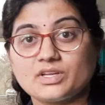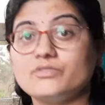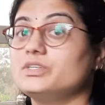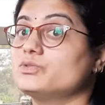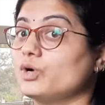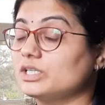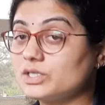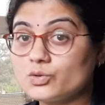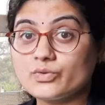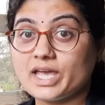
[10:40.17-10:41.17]
Which water
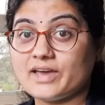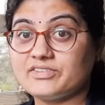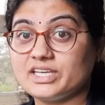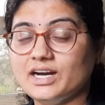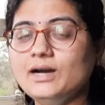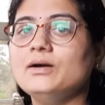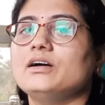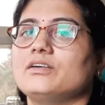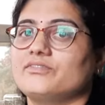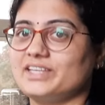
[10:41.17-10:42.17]
do we have here?
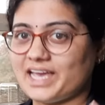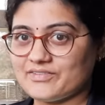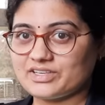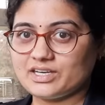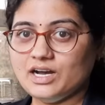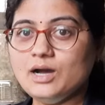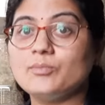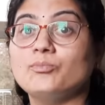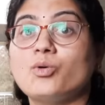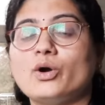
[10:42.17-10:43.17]
We have
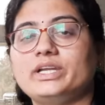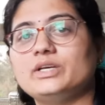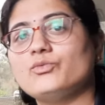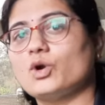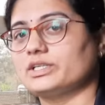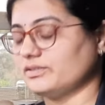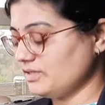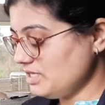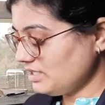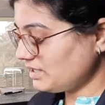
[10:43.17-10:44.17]
here boiling water.
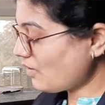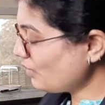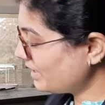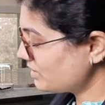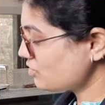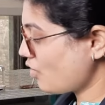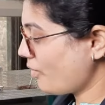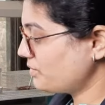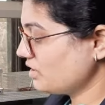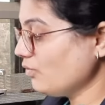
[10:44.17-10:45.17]
Now, let us
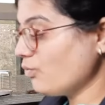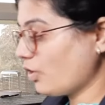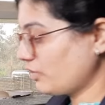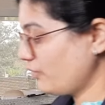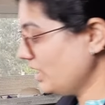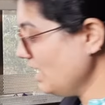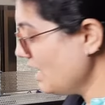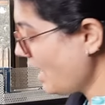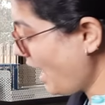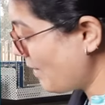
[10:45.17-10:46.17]
observe what
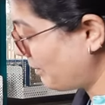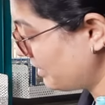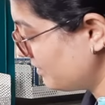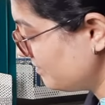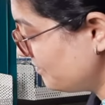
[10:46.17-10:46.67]
will happen.